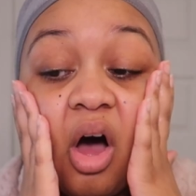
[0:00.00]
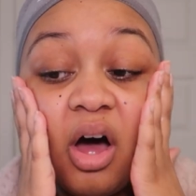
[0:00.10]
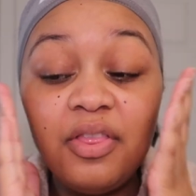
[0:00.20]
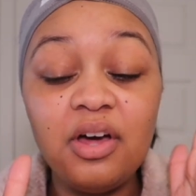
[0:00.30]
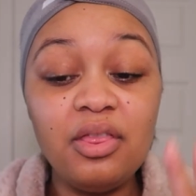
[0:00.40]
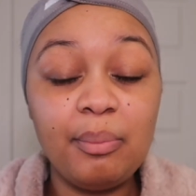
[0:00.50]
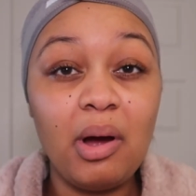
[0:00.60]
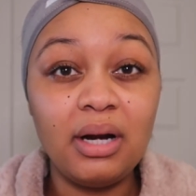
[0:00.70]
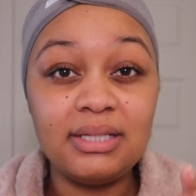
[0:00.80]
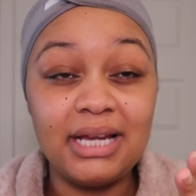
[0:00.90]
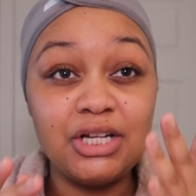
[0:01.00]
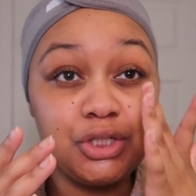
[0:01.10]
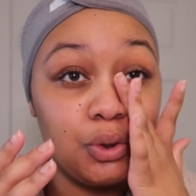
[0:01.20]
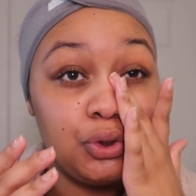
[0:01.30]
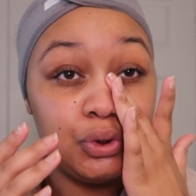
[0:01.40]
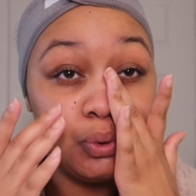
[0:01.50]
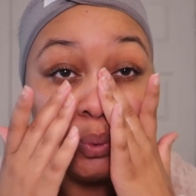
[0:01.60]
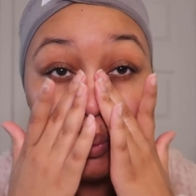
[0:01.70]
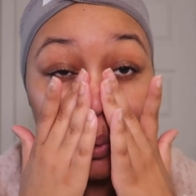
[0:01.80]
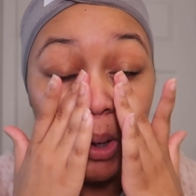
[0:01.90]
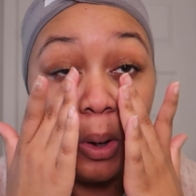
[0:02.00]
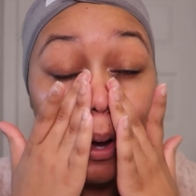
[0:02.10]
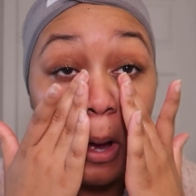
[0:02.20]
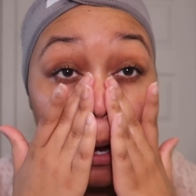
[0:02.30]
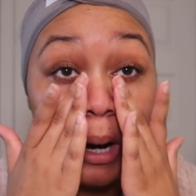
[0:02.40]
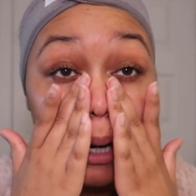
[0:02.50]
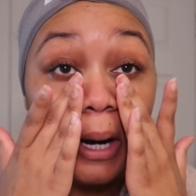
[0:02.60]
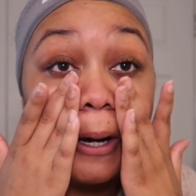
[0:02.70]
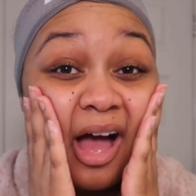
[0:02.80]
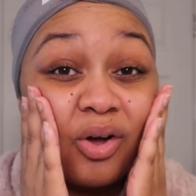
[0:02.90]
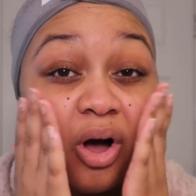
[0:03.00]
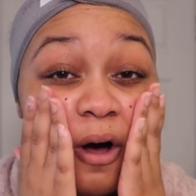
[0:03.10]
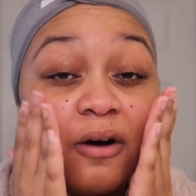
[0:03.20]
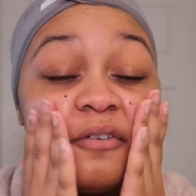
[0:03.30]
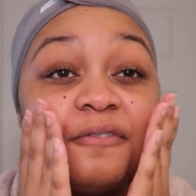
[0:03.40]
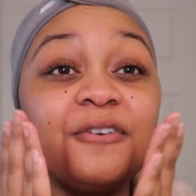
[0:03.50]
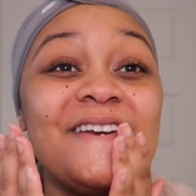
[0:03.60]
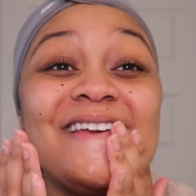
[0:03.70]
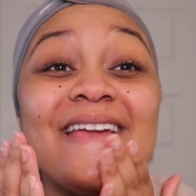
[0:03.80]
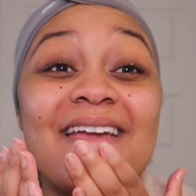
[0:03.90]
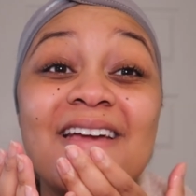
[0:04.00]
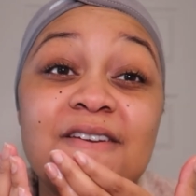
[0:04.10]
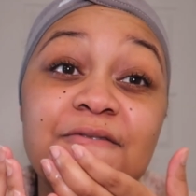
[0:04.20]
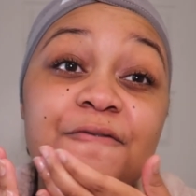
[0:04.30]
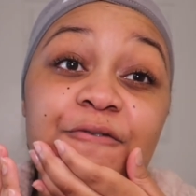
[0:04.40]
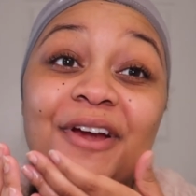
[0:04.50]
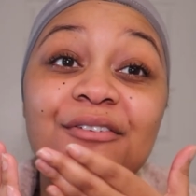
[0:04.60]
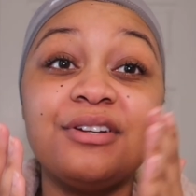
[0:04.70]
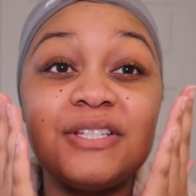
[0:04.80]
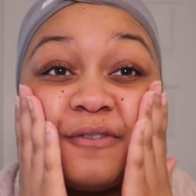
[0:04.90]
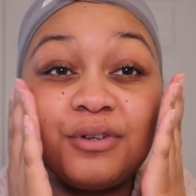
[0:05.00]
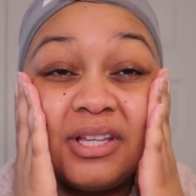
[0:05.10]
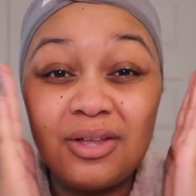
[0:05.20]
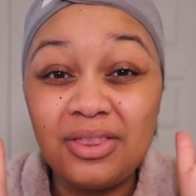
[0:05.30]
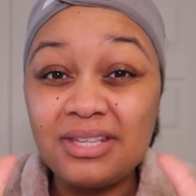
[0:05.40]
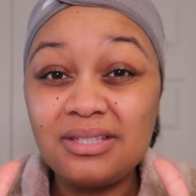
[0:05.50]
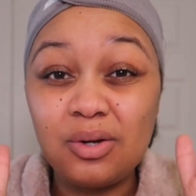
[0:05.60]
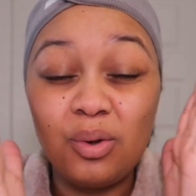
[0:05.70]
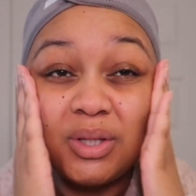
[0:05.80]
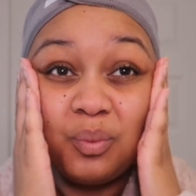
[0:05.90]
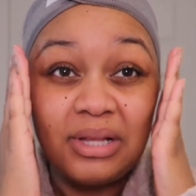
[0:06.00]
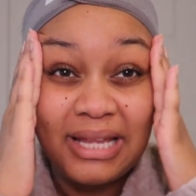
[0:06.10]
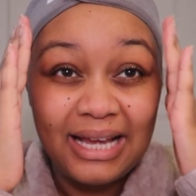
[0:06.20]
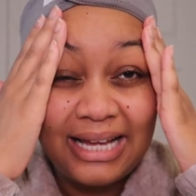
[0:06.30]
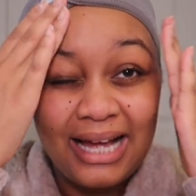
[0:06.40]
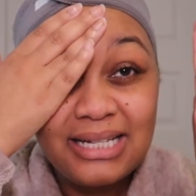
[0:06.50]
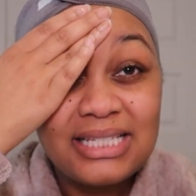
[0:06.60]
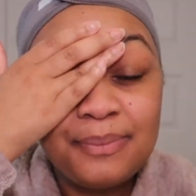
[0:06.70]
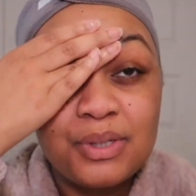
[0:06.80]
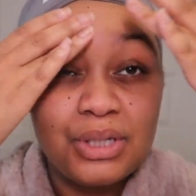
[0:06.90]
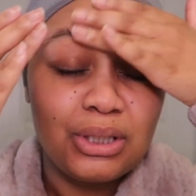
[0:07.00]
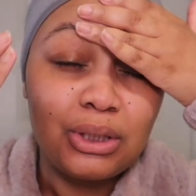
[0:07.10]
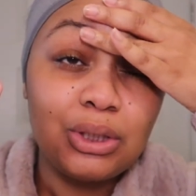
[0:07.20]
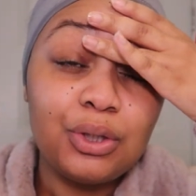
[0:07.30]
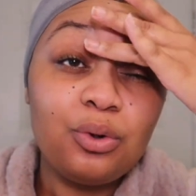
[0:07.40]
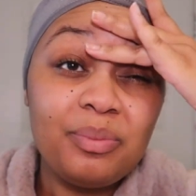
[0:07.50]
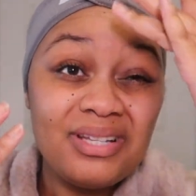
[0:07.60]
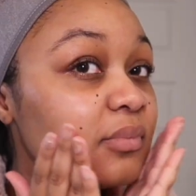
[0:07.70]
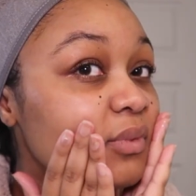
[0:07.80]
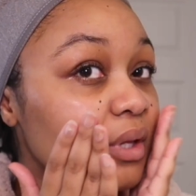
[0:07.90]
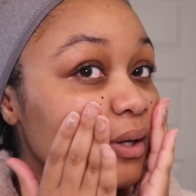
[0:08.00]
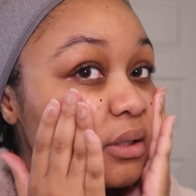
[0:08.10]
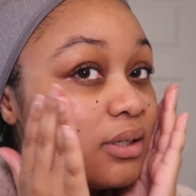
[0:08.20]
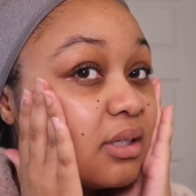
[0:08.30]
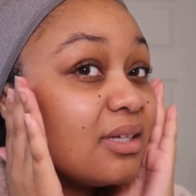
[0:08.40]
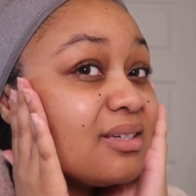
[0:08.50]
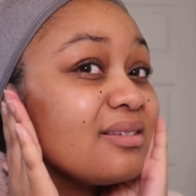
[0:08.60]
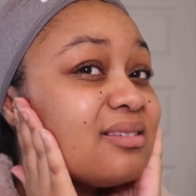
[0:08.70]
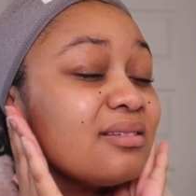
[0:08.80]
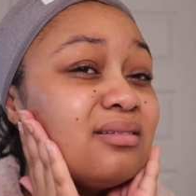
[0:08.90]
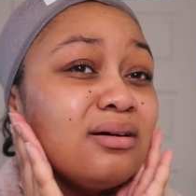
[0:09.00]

All the other products that I showed you are alcohol free and fragrance free. This is the only one that kind of smells a little bit citrusy. Like, look at this.